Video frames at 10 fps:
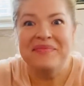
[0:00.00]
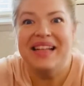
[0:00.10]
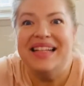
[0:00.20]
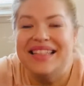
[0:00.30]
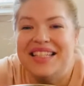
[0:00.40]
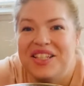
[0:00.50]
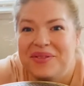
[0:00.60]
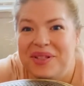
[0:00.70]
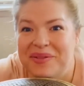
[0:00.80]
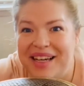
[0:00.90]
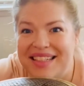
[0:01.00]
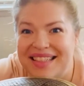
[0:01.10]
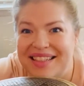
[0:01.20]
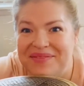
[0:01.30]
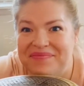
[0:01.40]
Did you do it?
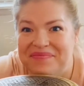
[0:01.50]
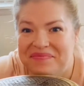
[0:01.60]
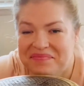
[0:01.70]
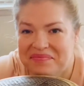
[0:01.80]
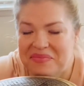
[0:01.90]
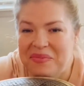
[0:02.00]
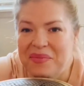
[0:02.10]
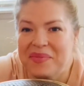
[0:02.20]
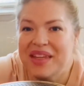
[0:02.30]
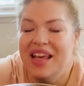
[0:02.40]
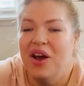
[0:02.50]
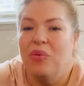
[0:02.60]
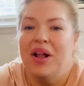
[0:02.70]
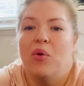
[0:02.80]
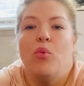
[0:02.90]

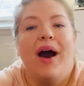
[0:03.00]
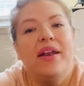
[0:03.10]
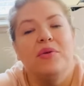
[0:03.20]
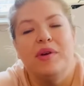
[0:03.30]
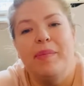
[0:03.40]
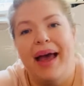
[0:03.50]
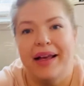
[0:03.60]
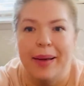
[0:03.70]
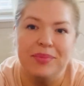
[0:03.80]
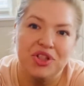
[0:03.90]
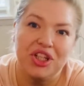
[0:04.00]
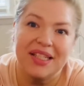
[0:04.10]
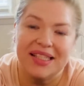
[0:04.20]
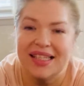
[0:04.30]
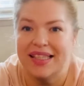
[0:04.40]
Well, why don't we back up just
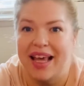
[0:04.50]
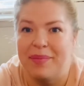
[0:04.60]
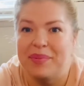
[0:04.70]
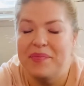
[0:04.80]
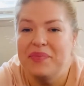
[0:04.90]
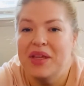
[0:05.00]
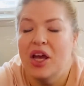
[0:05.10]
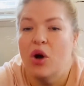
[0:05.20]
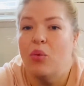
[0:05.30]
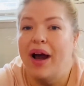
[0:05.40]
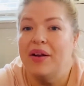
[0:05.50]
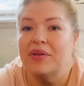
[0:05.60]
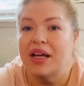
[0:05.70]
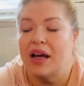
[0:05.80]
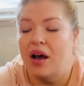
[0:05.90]
a step? Why don't
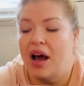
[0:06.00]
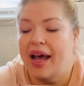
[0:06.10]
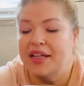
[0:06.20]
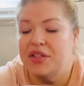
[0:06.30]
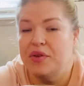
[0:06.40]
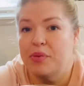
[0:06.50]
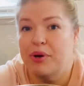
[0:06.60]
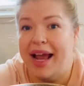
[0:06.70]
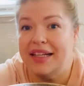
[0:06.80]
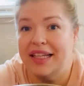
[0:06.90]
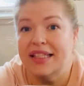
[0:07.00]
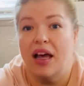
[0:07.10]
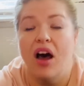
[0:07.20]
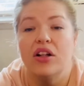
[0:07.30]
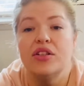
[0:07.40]
I do the practice?
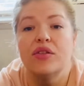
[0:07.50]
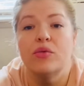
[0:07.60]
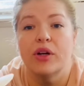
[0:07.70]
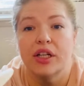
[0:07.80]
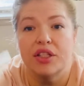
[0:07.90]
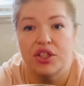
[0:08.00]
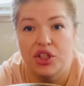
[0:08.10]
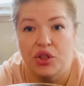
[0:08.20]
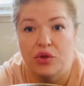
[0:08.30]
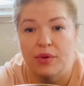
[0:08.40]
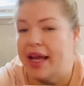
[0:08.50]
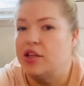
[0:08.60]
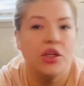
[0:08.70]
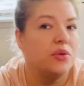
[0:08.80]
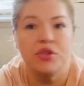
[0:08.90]
I'll do the words too, and
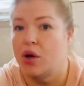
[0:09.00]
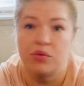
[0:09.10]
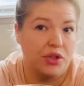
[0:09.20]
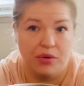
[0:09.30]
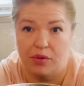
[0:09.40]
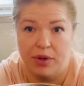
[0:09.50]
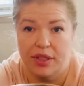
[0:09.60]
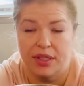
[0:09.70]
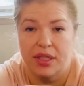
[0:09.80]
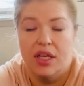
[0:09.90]
you don't do the words.